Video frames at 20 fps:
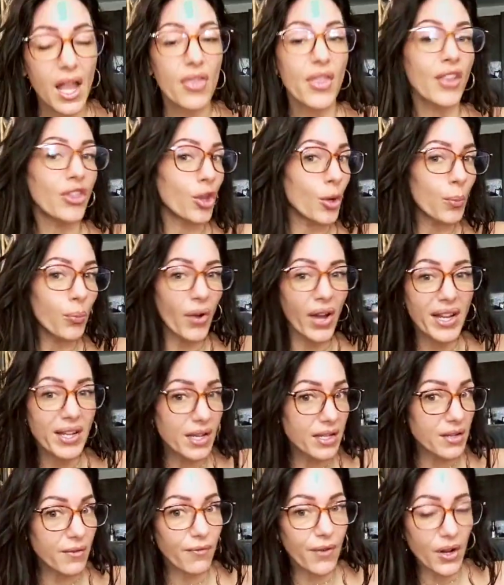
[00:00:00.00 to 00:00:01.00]
that their brain
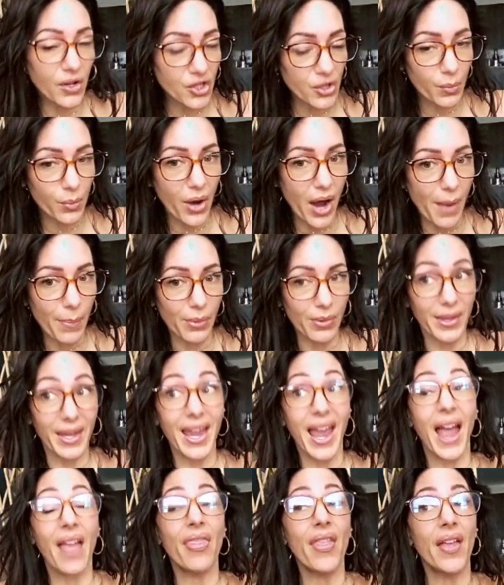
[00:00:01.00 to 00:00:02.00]
doesn't function properly,
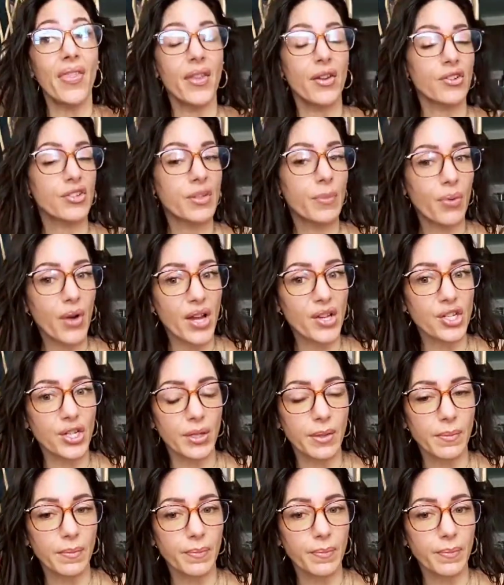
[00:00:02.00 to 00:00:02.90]
and then there's depression.